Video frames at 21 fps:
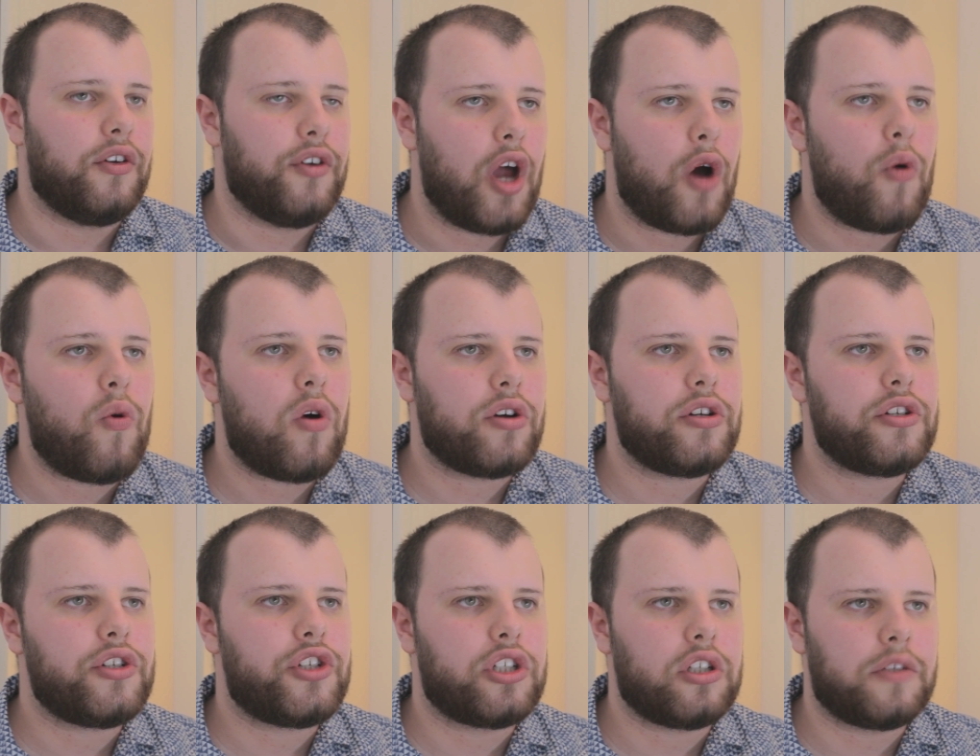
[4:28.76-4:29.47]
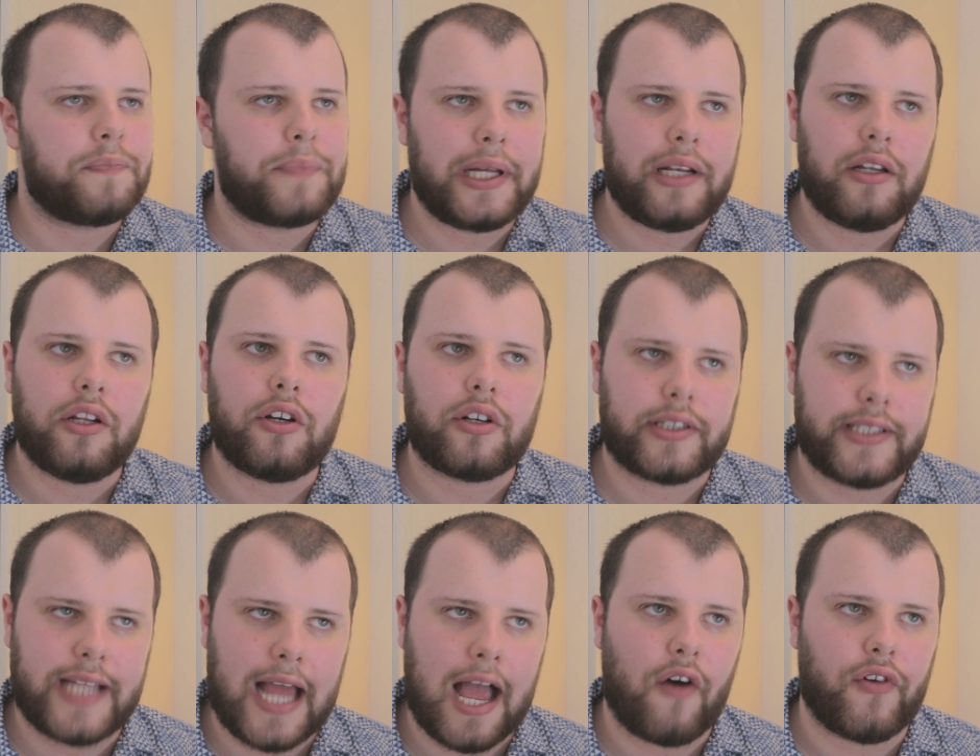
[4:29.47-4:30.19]
No one should be
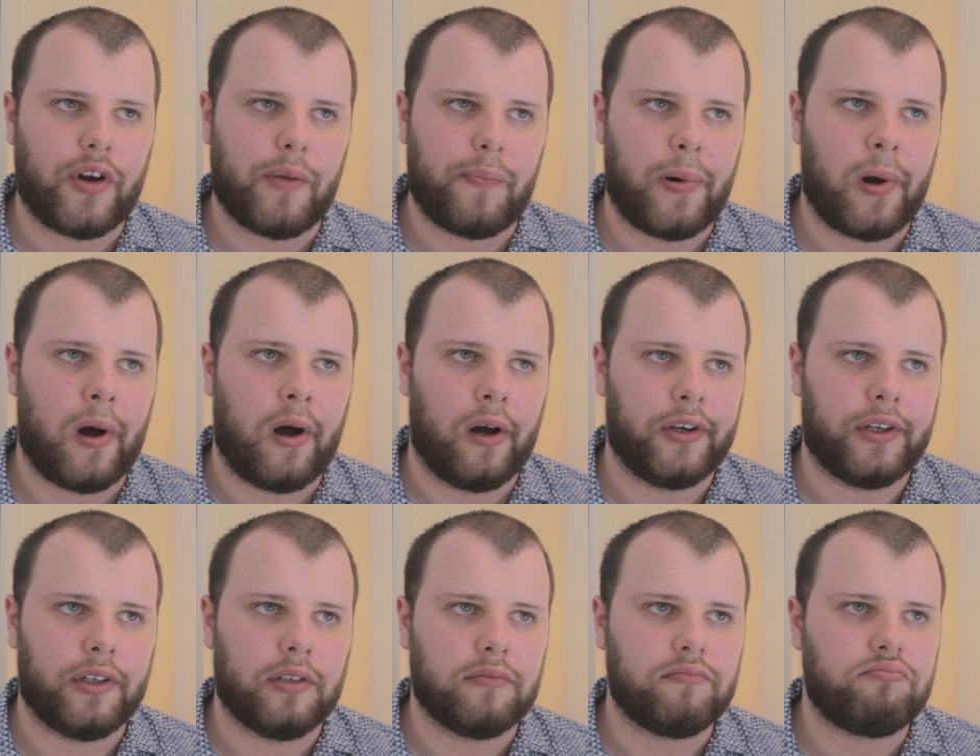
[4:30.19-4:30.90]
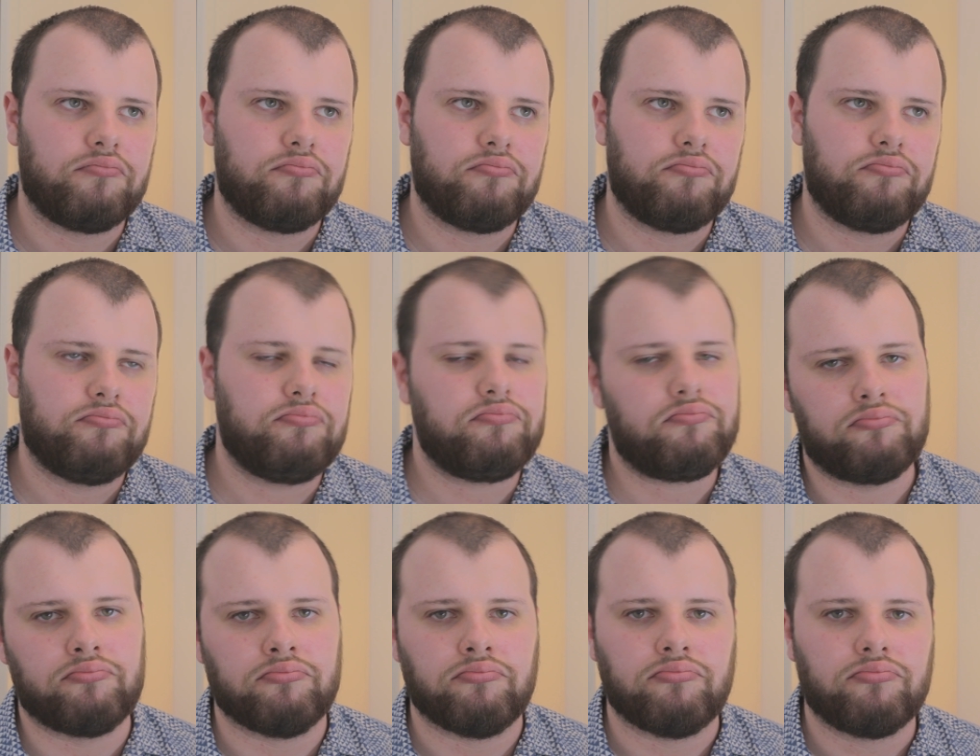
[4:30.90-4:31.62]
looked down upon.
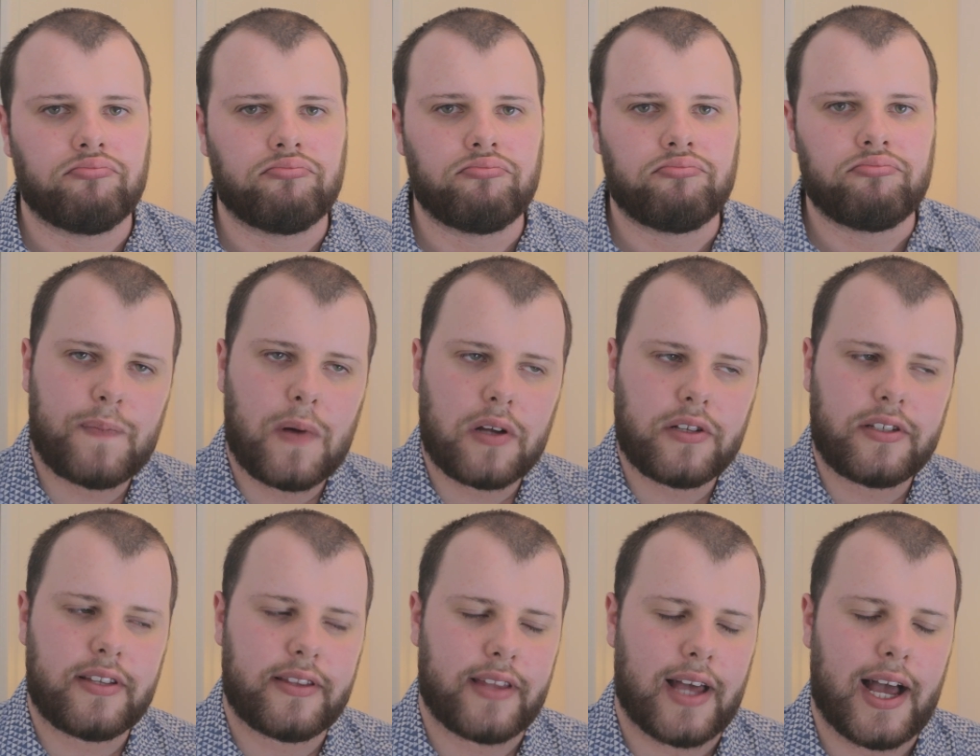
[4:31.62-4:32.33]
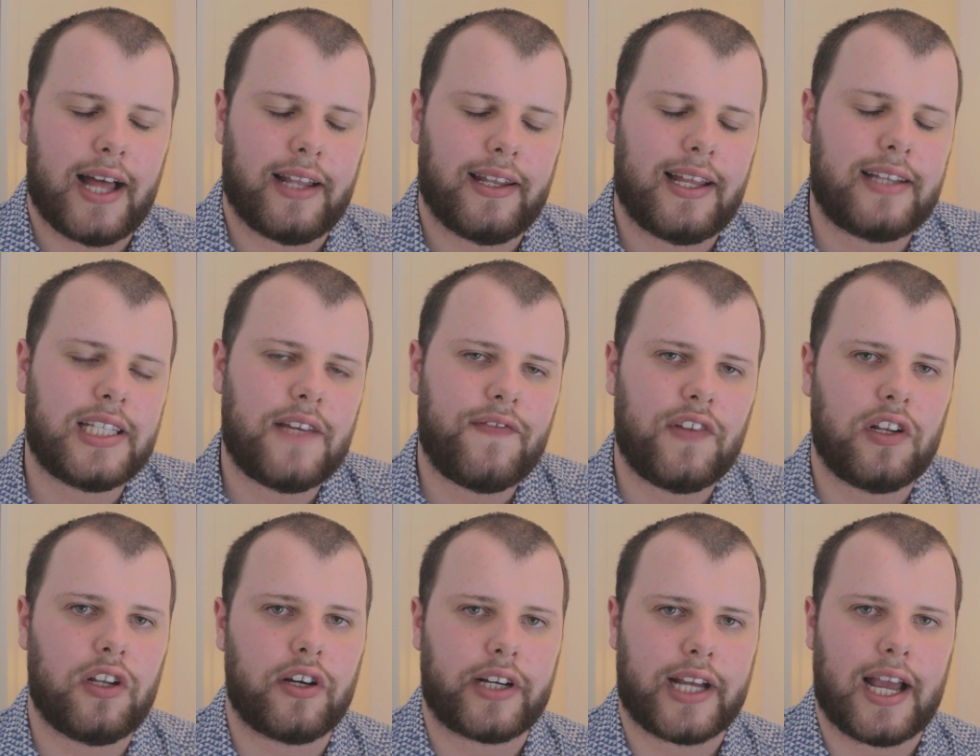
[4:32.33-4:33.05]
Hmm. In response to that, let's have
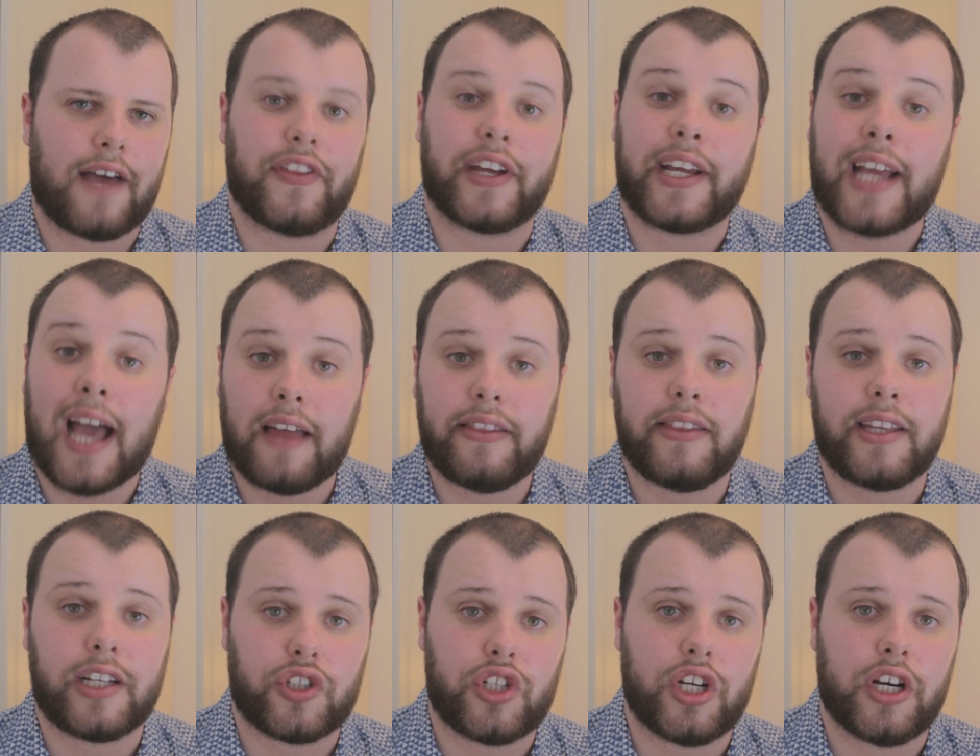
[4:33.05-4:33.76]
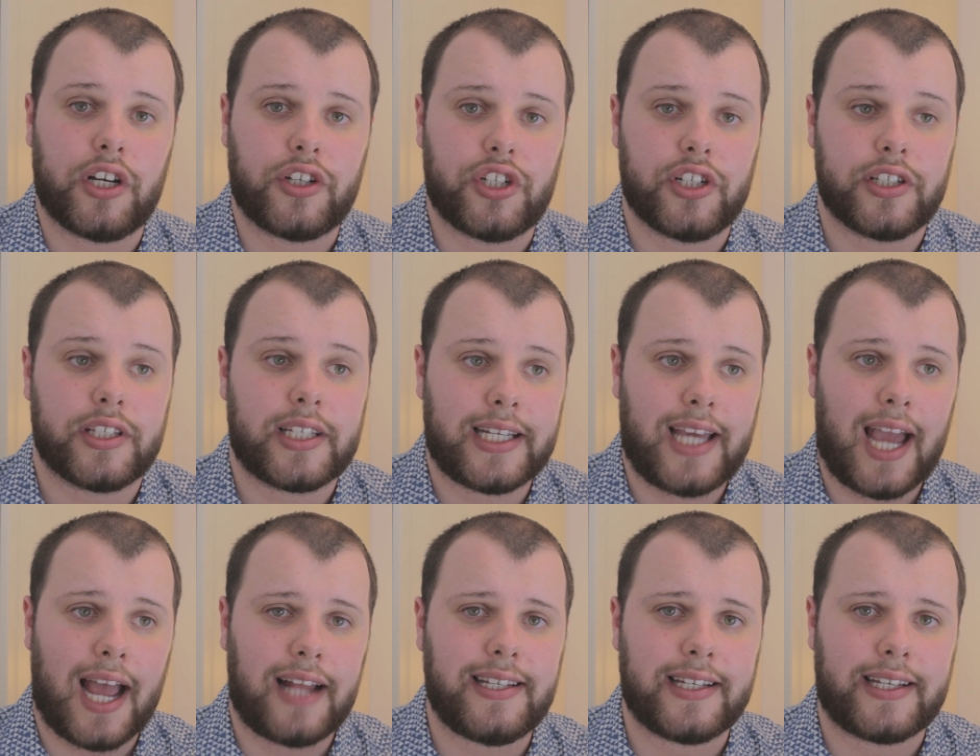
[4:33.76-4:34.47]
a look at the Catholic Church's
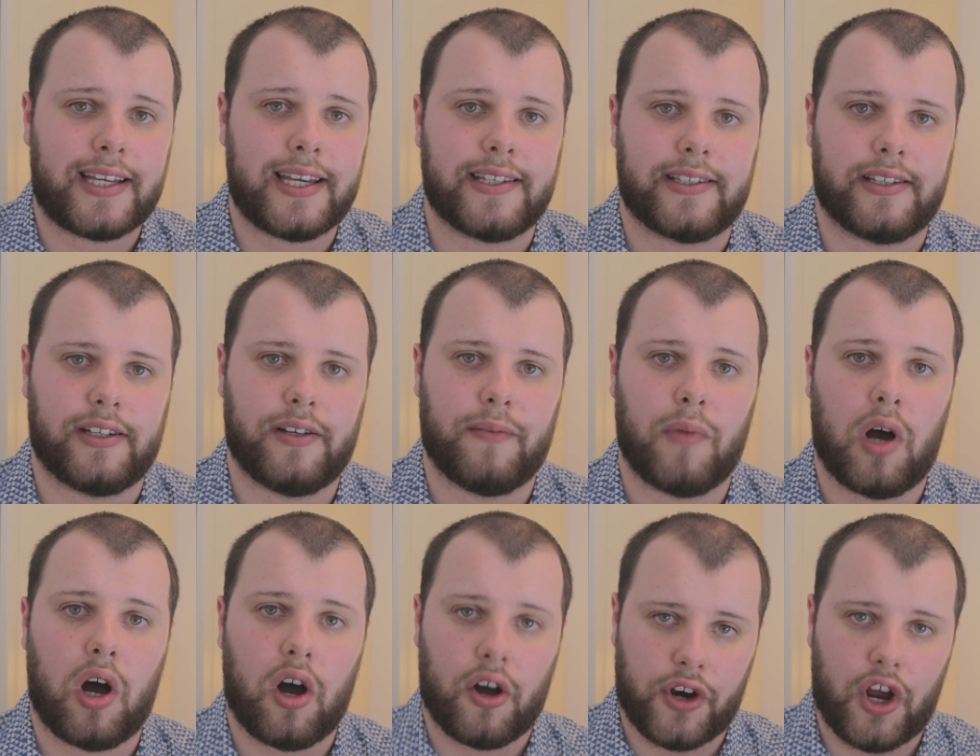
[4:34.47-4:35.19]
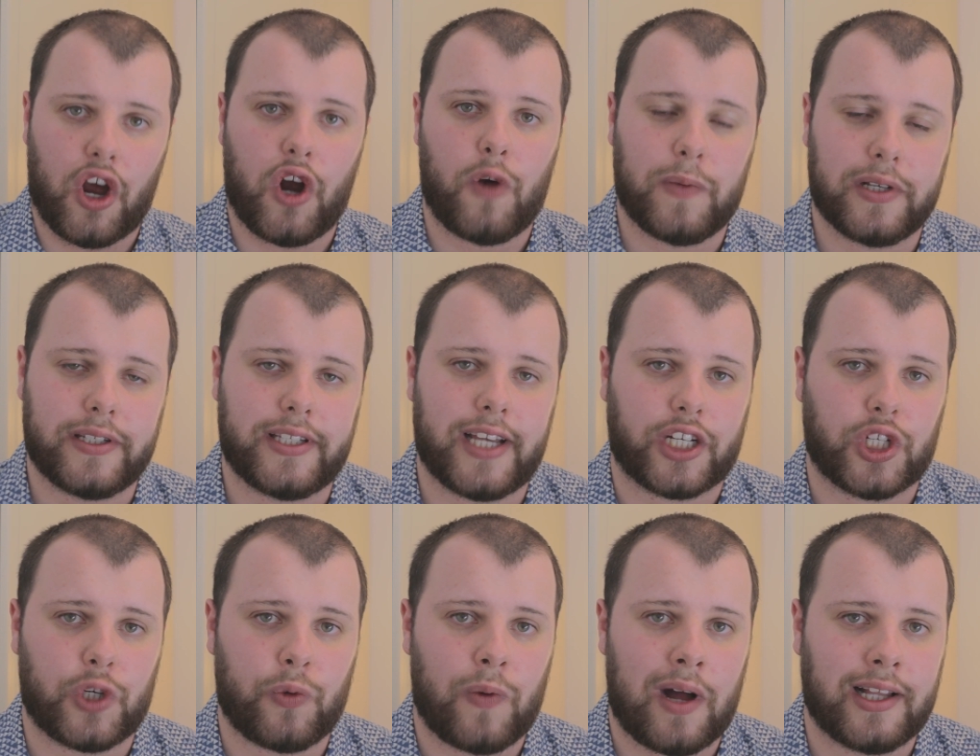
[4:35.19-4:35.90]
Catechism on
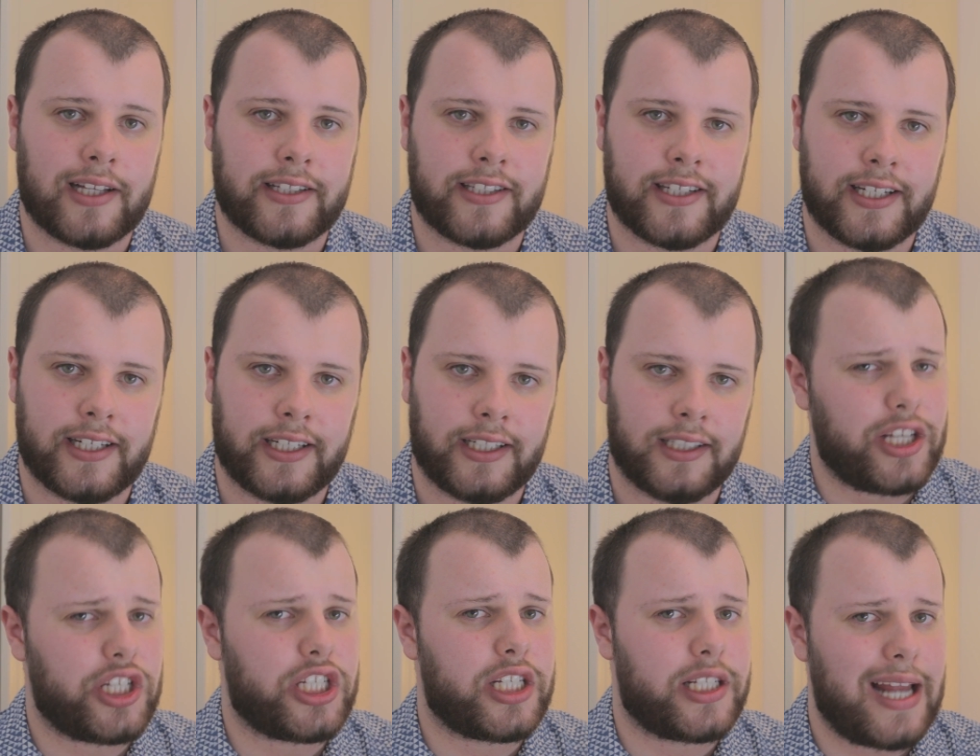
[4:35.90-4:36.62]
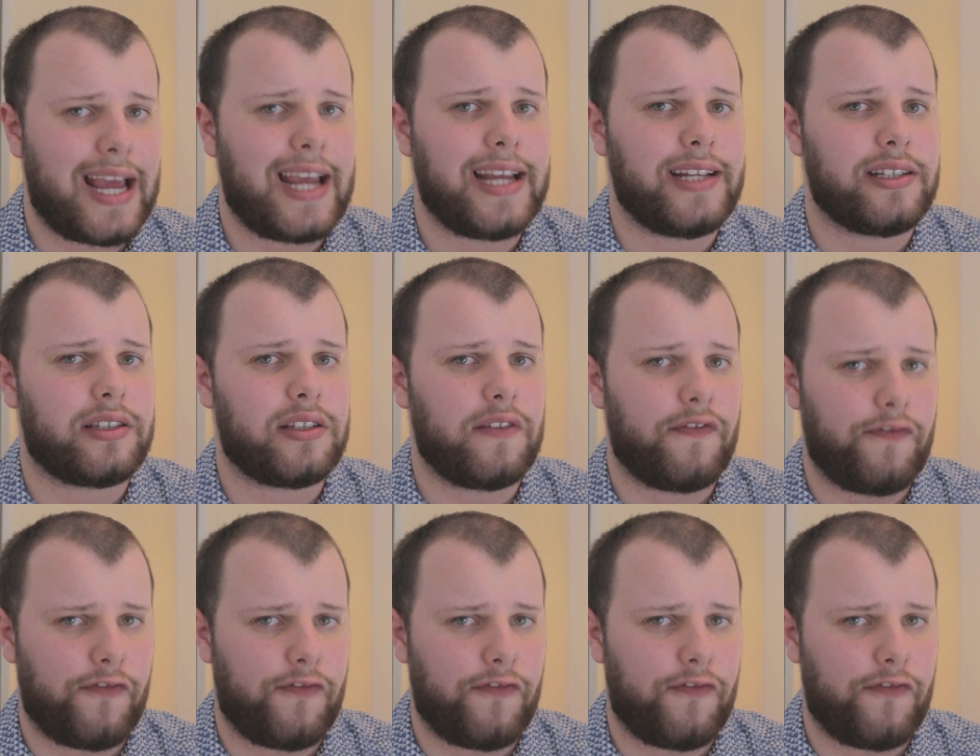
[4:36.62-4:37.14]
homosexuality, which states the